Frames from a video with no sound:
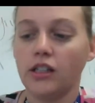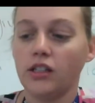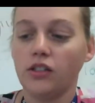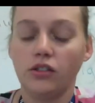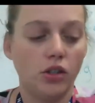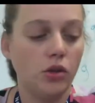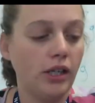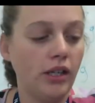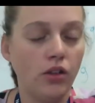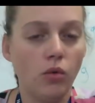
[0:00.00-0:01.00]
So
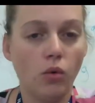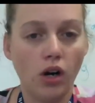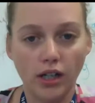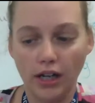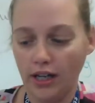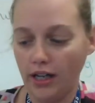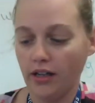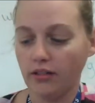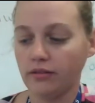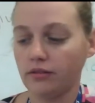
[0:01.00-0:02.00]
in the water egg,
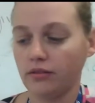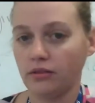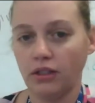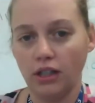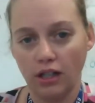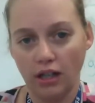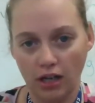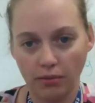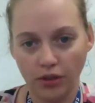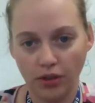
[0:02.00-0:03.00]

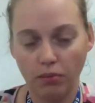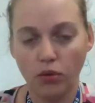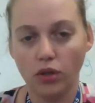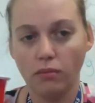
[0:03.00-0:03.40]
I'm going to pour my